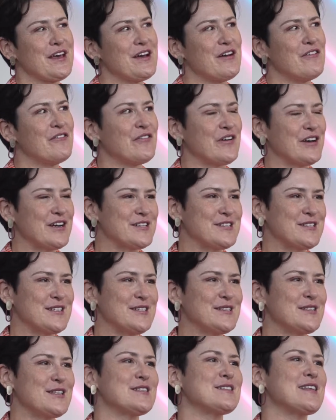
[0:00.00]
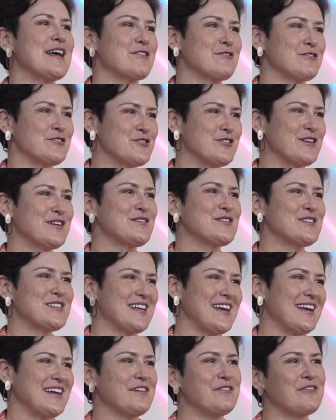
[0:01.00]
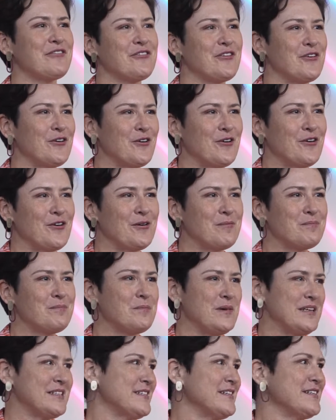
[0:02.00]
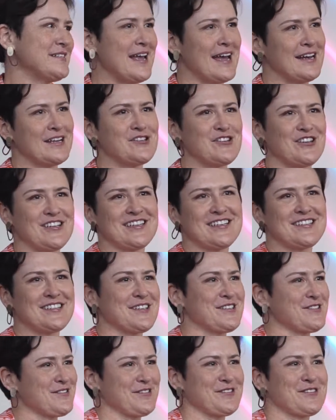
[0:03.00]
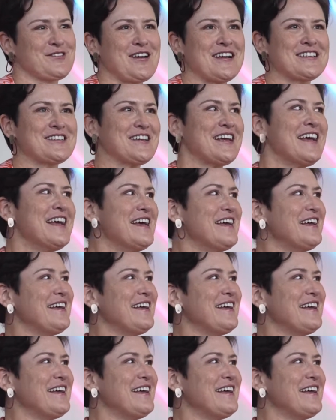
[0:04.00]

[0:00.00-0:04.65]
versus the Secretary of State for Business, Energy and Industrial Strategy,